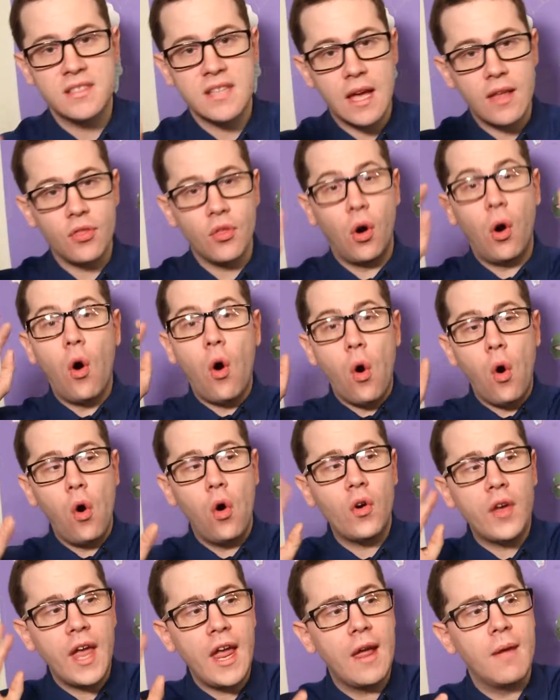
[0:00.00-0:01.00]
that the
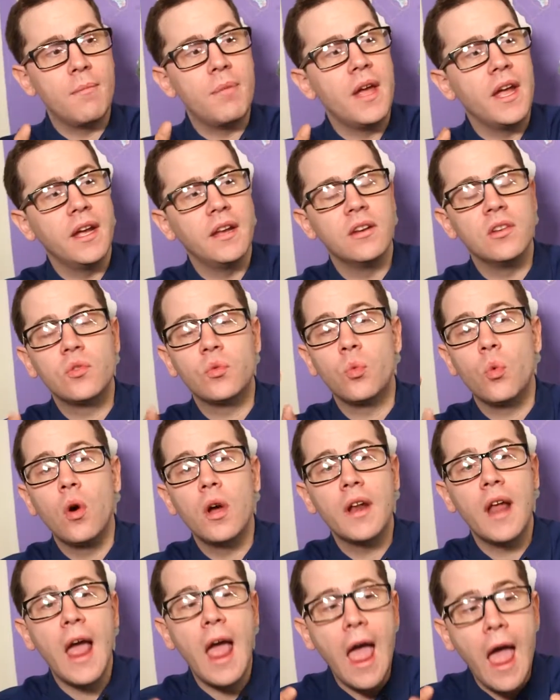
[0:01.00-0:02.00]
whole campaign is
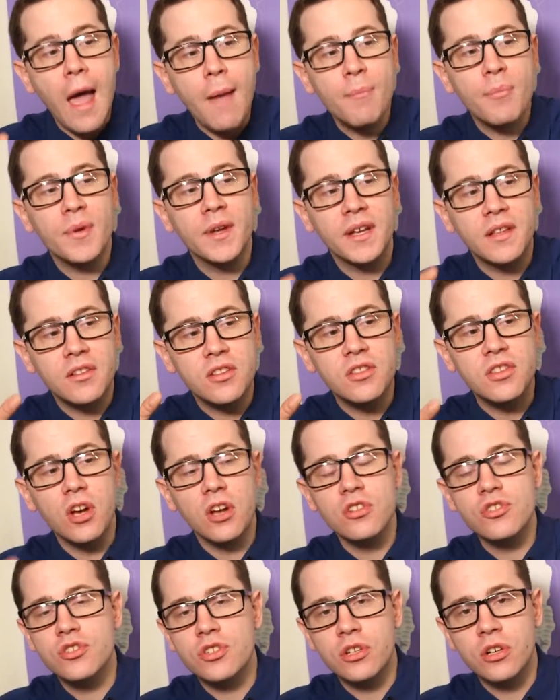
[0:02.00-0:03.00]
one epic
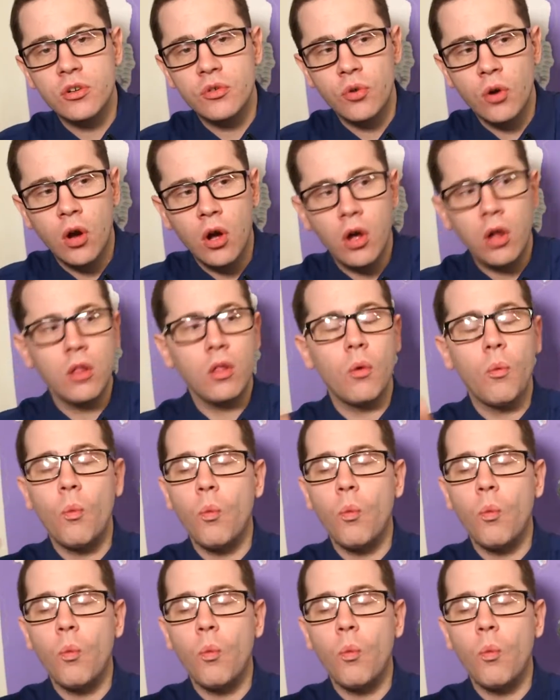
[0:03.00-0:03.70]
dungeon crawl,